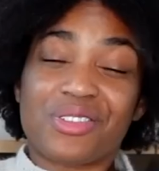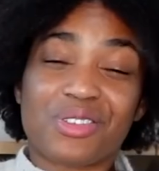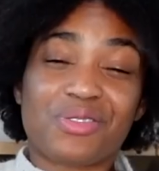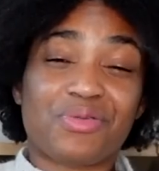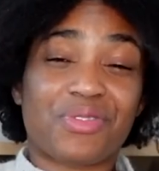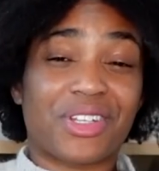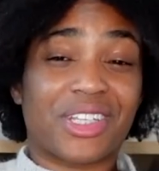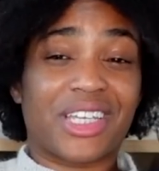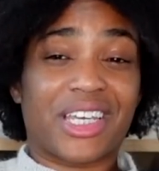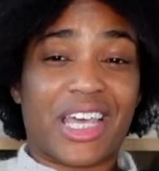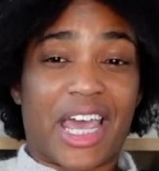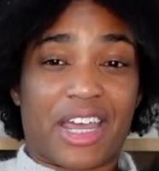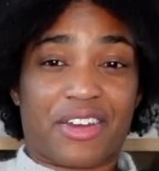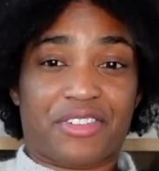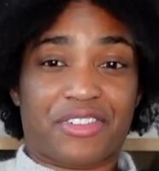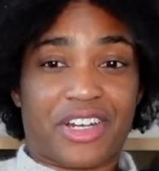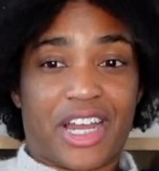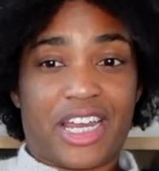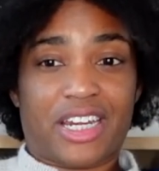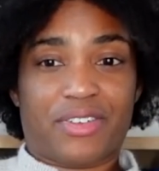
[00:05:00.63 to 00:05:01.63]
just really get
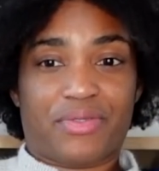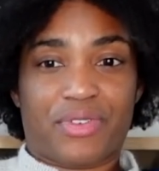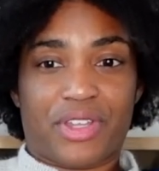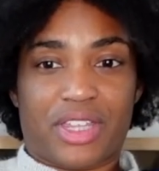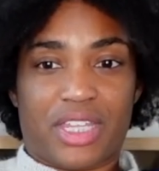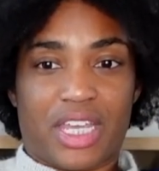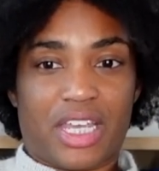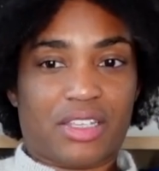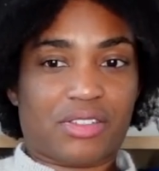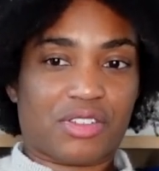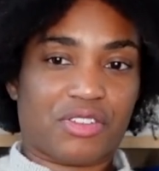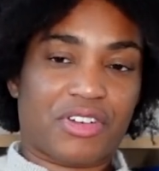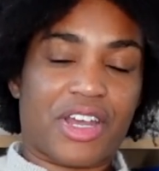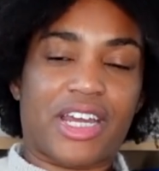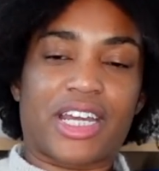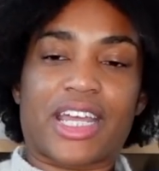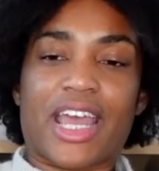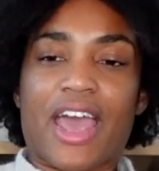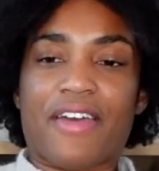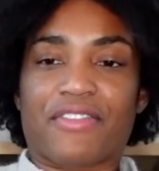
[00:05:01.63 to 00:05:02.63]
creative with these,
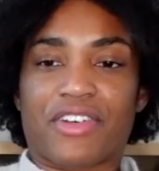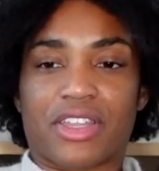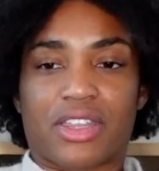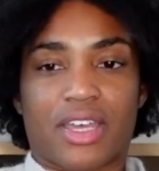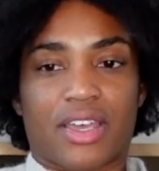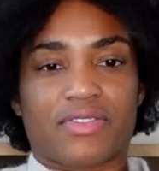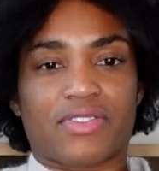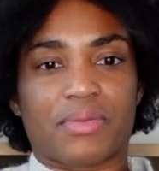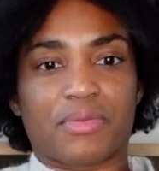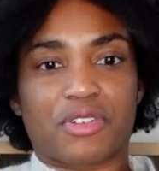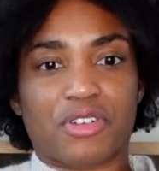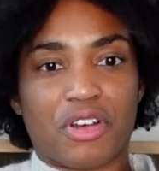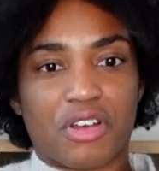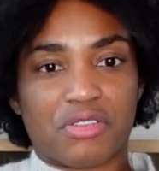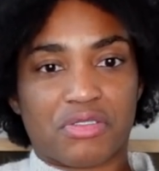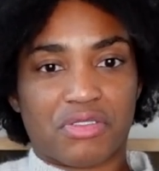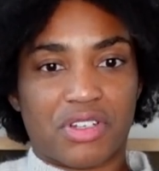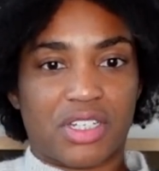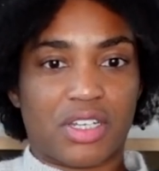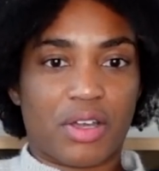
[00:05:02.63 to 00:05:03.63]
creating everything from
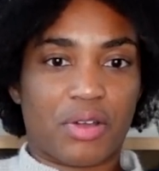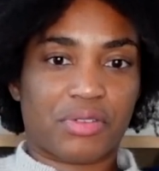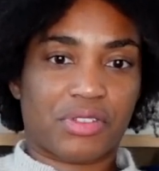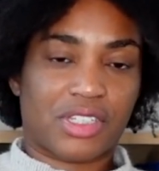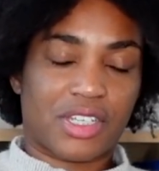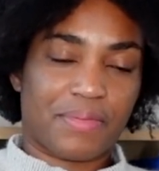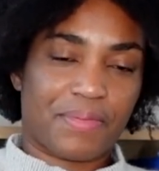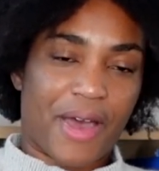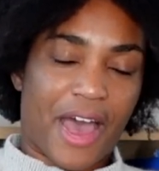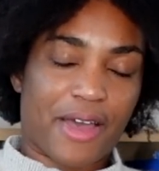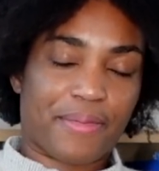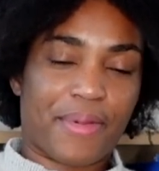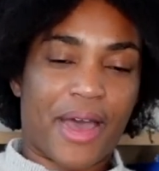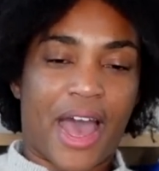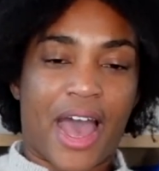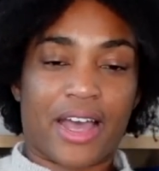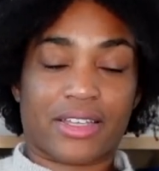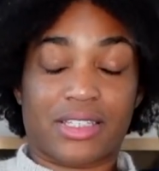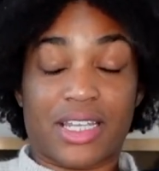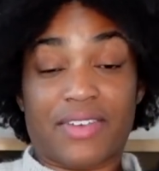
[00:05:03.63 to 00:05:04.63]
grocery totes to
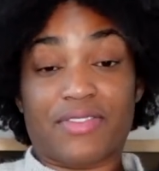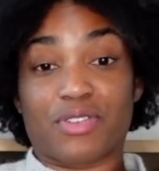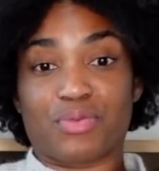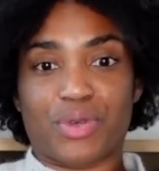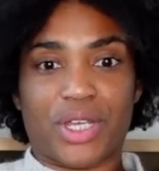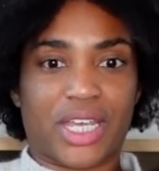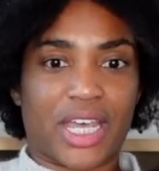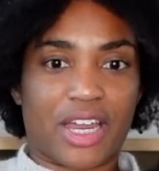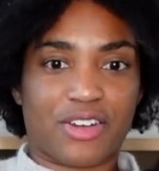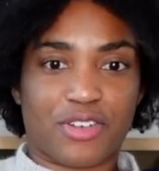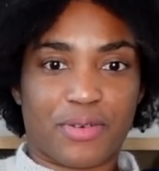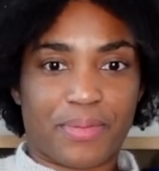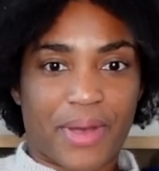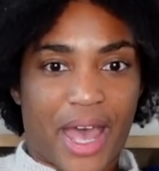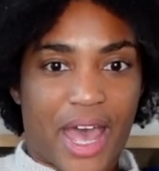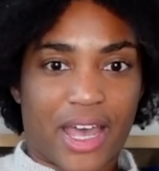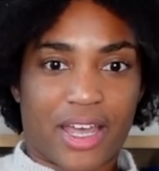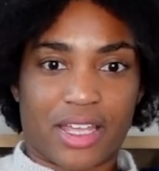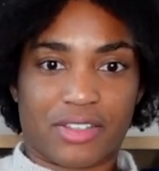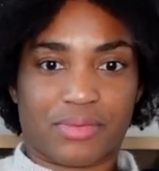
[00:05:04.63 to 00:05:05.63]
backpacks, even weekender
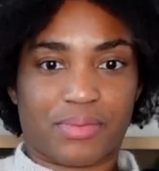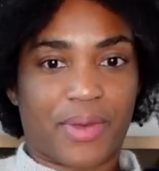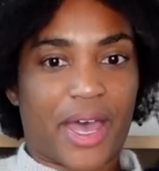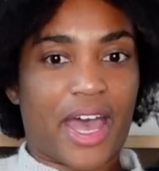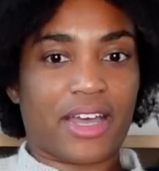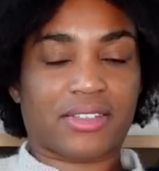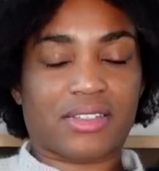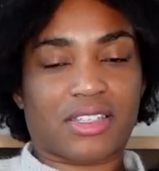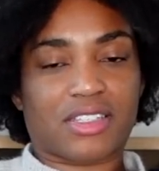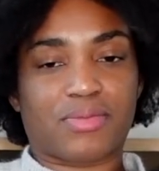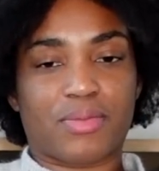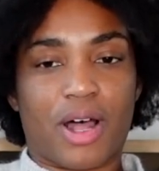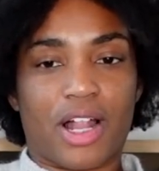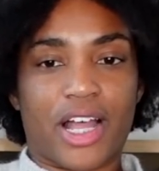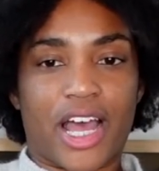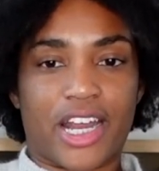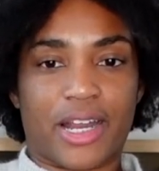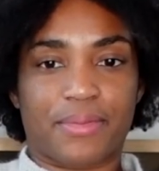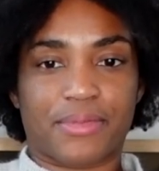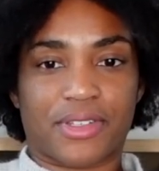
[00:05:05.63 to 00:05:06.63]
bags and small
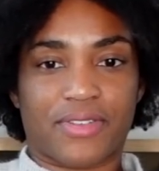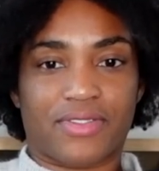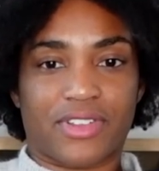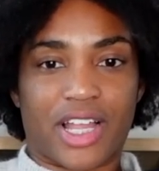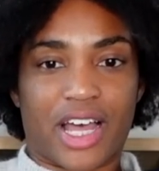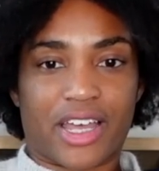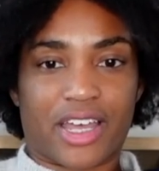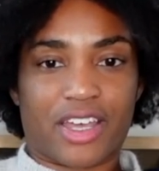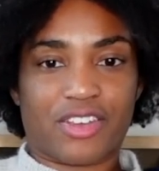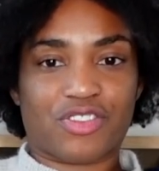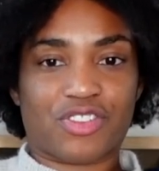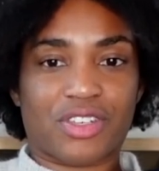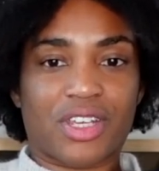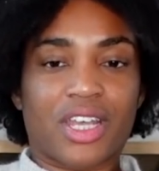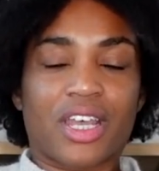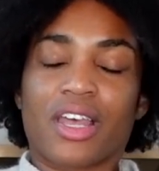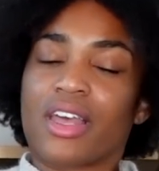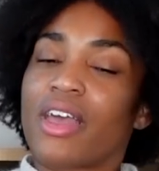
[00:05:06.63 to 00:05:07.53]
items of luggage.